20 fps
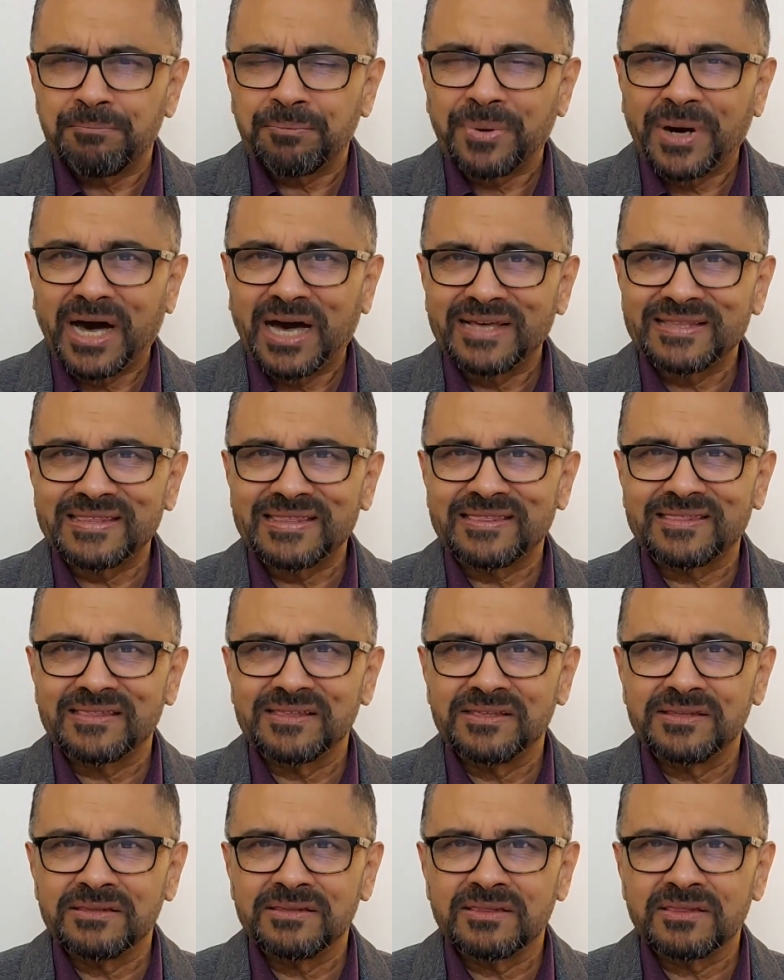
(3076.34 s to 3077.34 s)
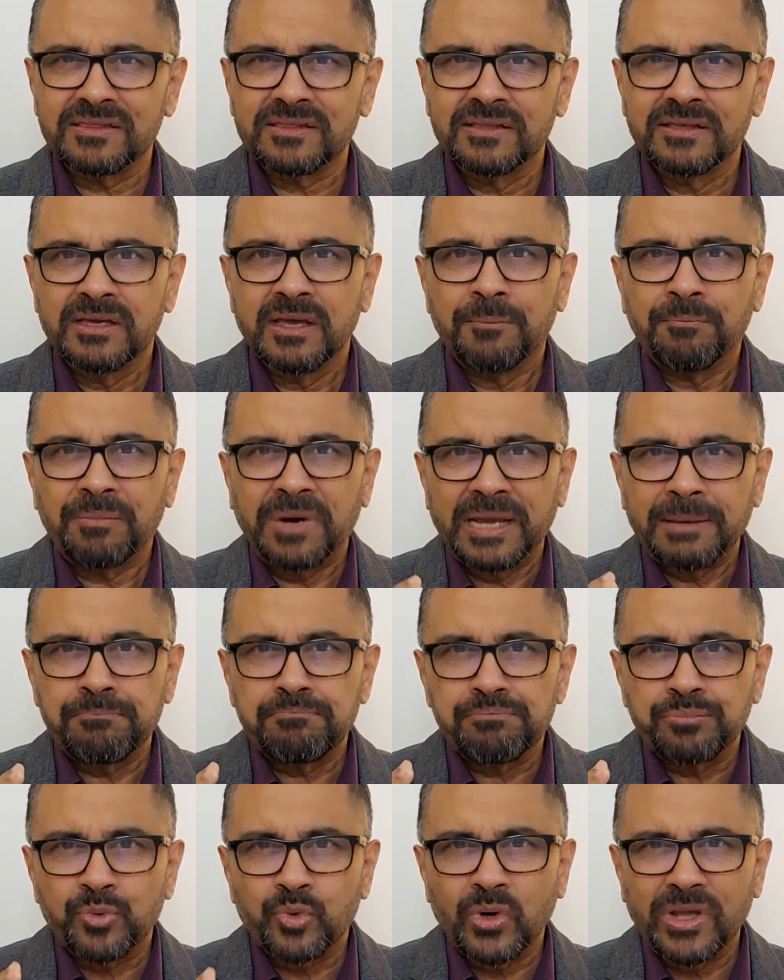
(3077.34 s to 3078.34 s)
past sins, my
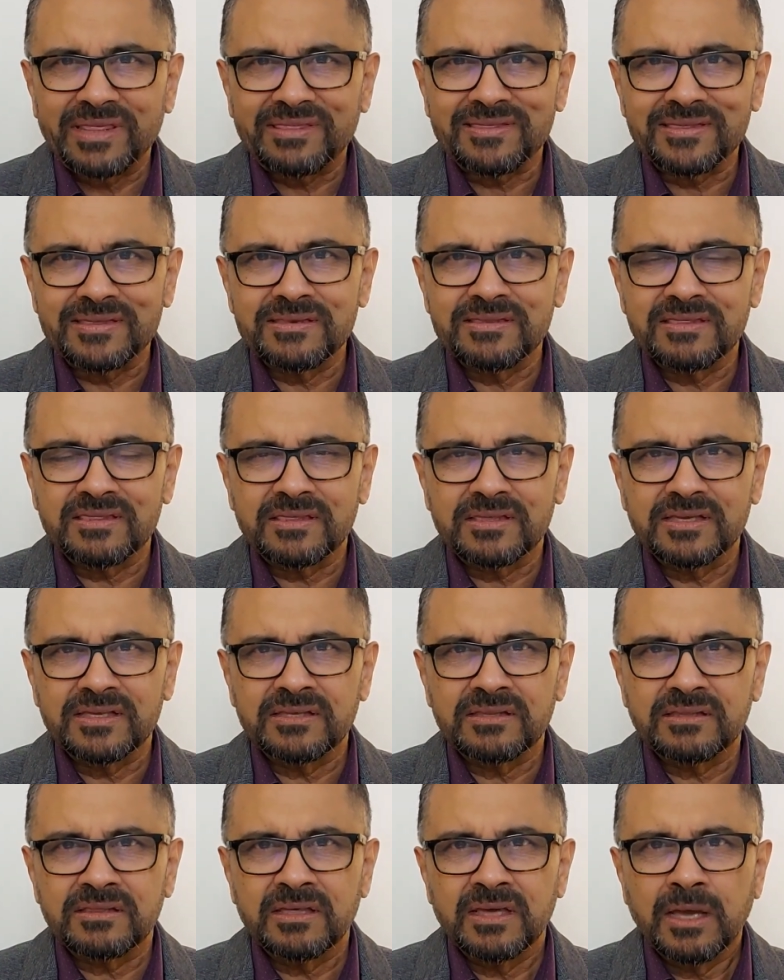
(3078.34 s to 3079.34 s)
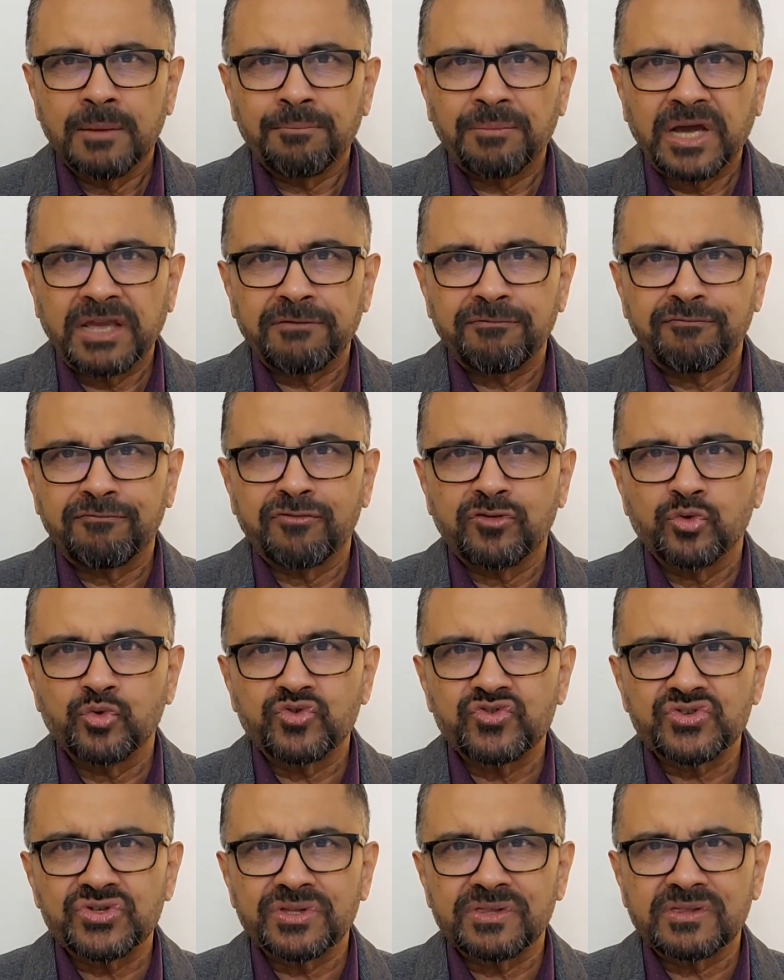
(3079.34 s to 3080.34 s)
present sins, my
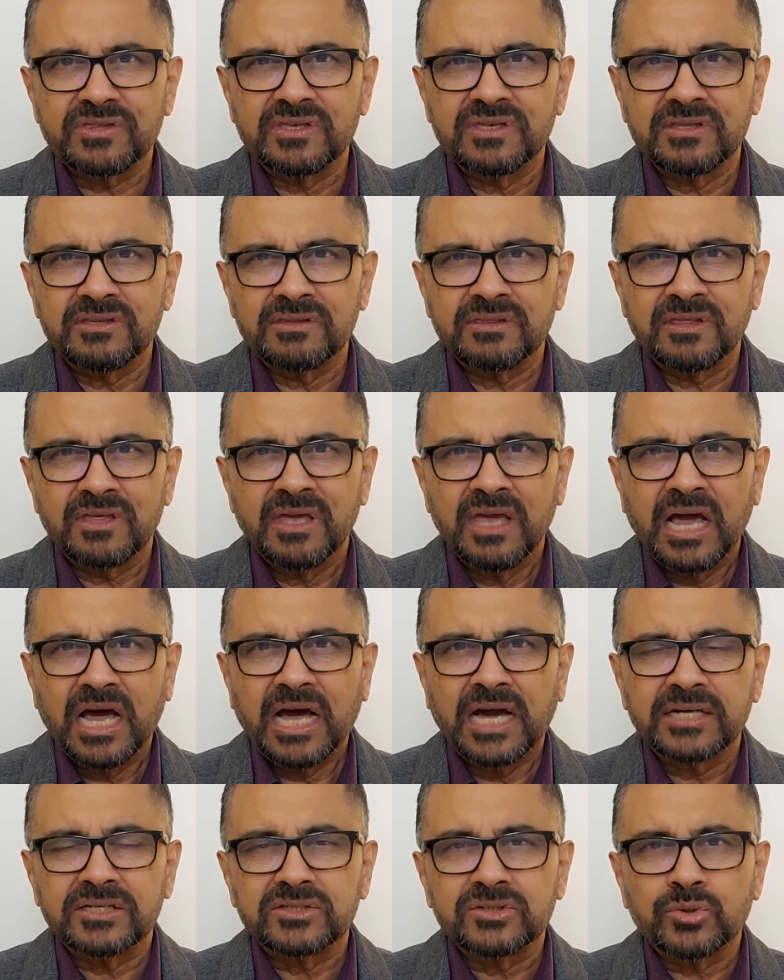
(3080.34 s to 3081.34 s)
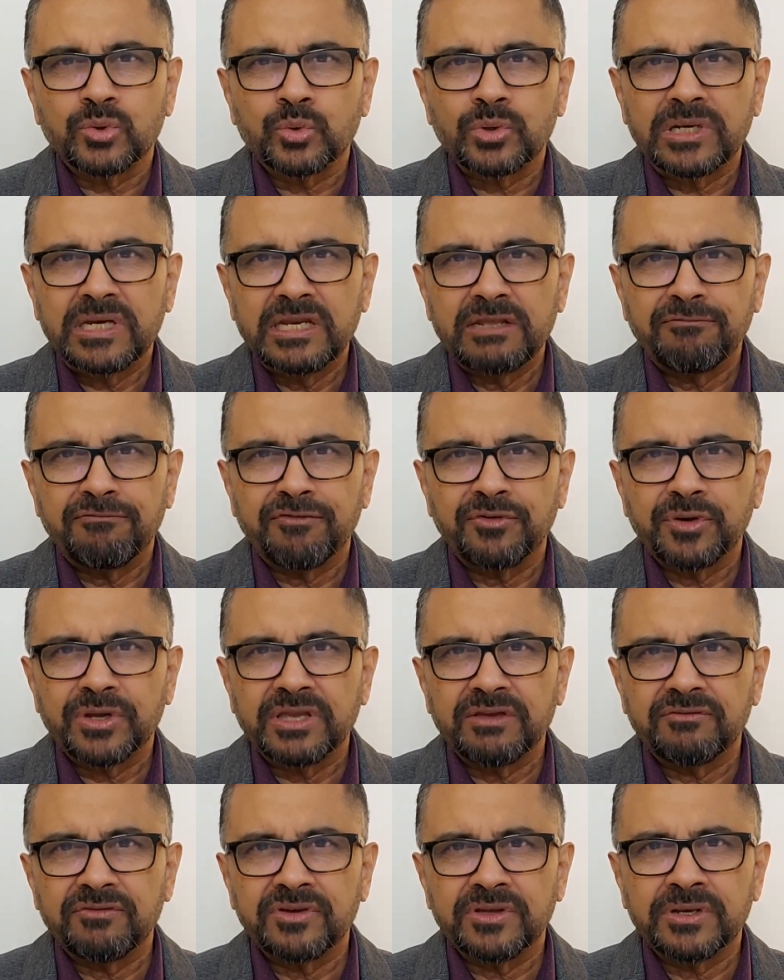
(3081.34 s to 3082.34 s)
future sins are totally
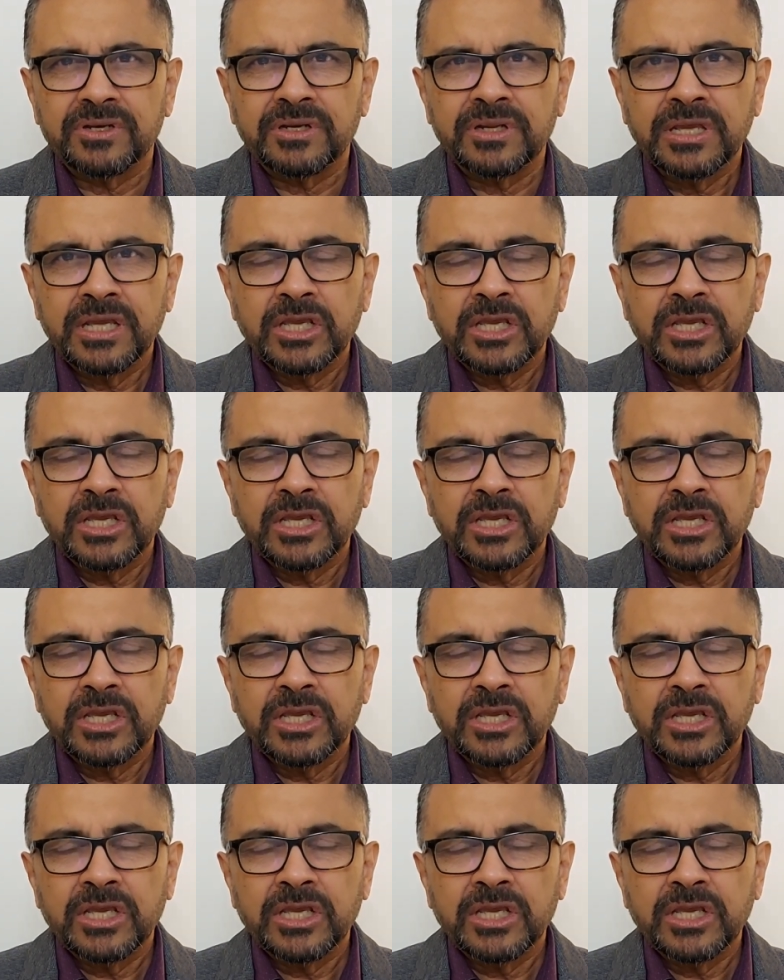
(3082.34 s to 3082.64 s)
forgiven.